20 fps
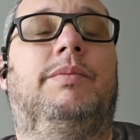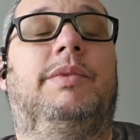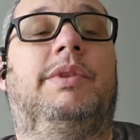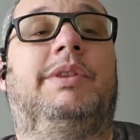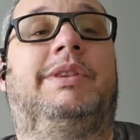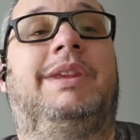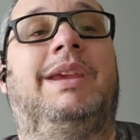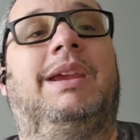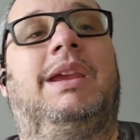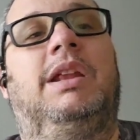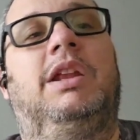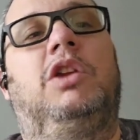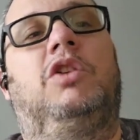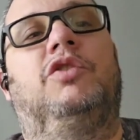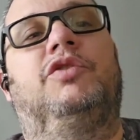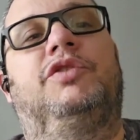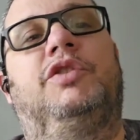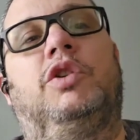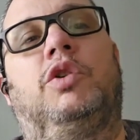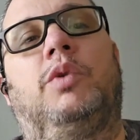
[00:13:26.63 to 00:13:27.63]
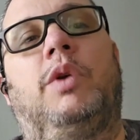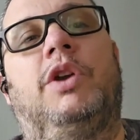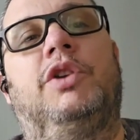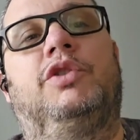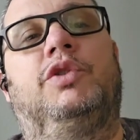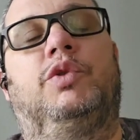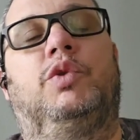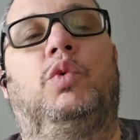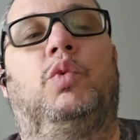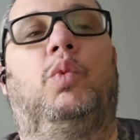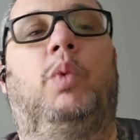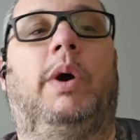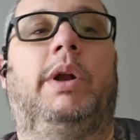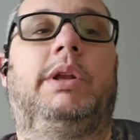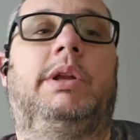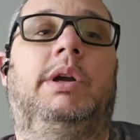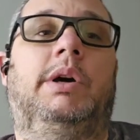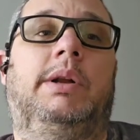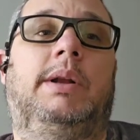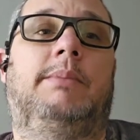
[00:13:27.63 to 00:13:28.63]
taking in consideration
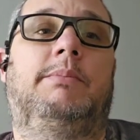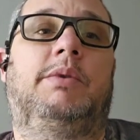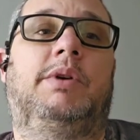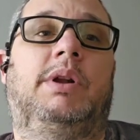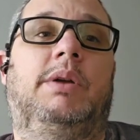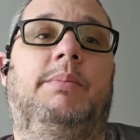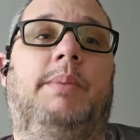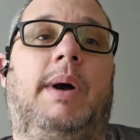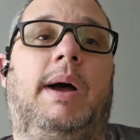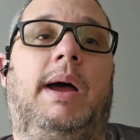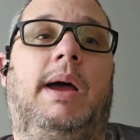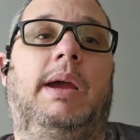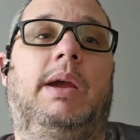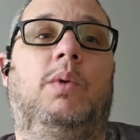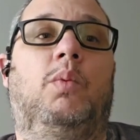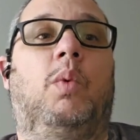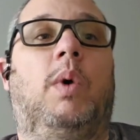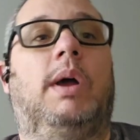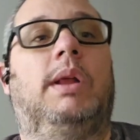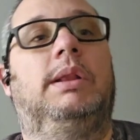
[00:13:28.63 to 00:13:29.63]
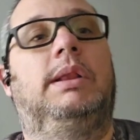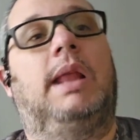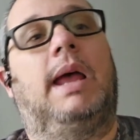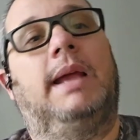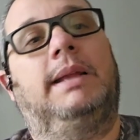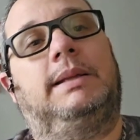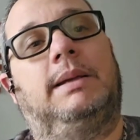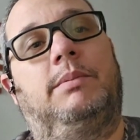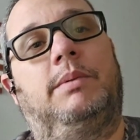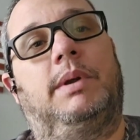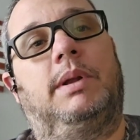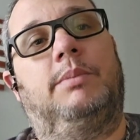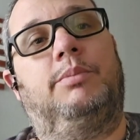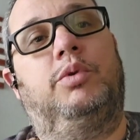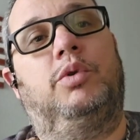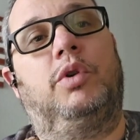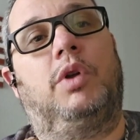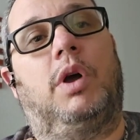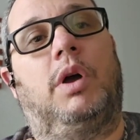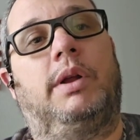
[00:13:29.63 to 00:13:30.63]
what gun I'm going to buy, what light I'm going to
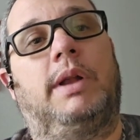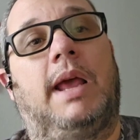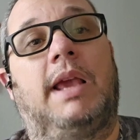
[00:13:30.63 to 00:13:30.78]
put on.